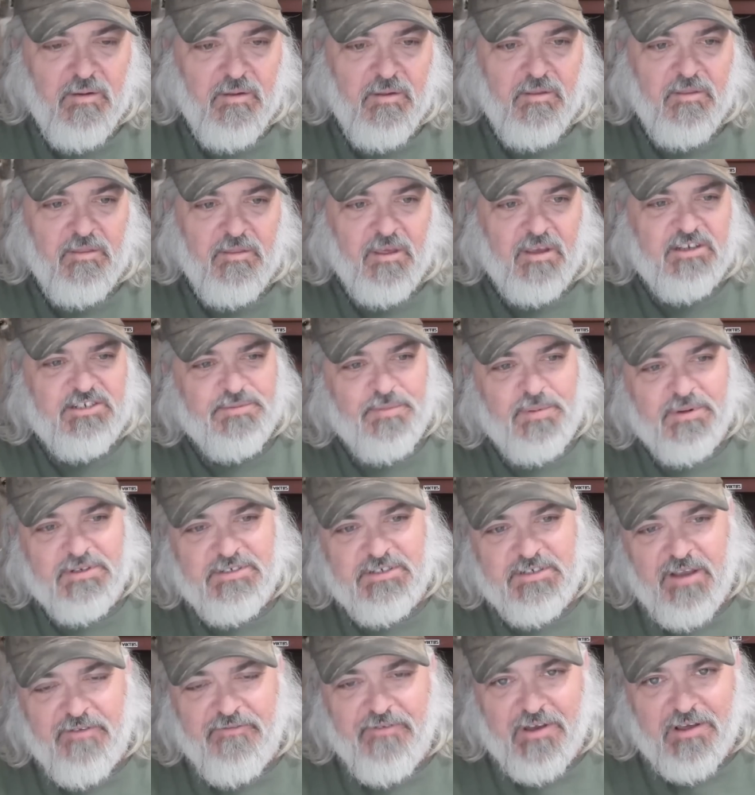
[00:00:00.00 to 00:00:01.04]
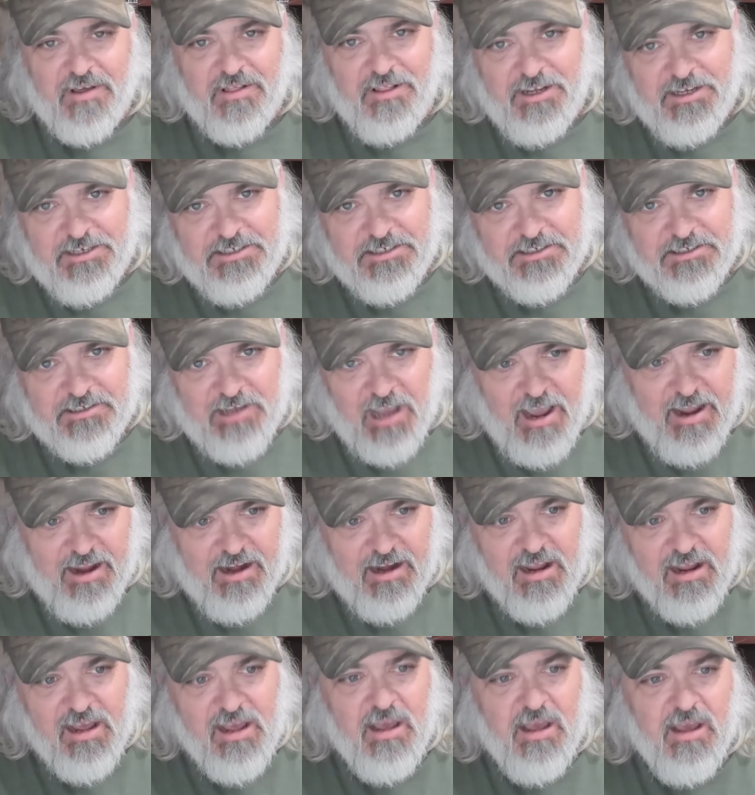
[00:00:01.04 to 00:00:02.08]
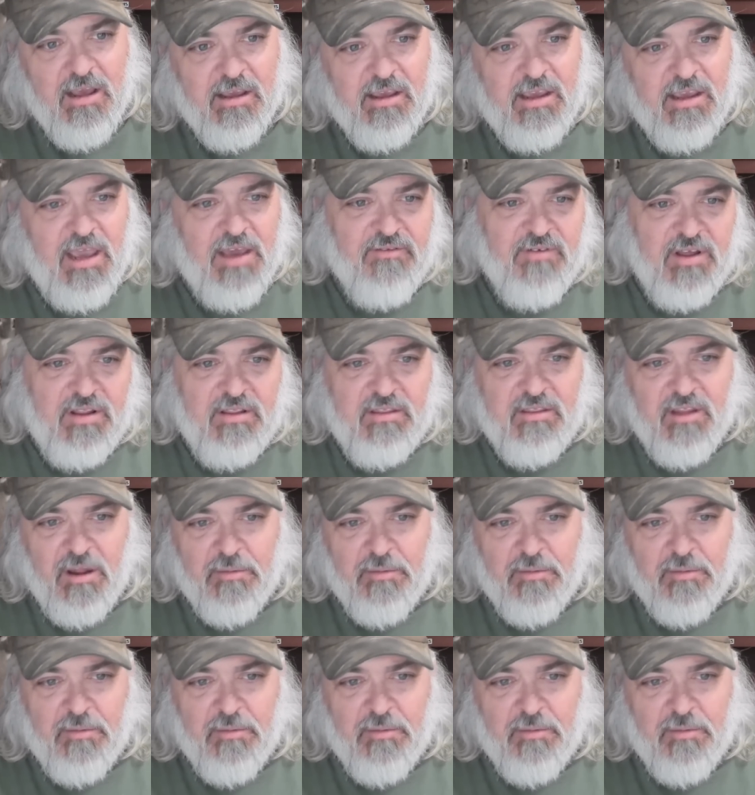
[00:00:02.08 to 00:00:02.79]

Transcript: They specifically cite, given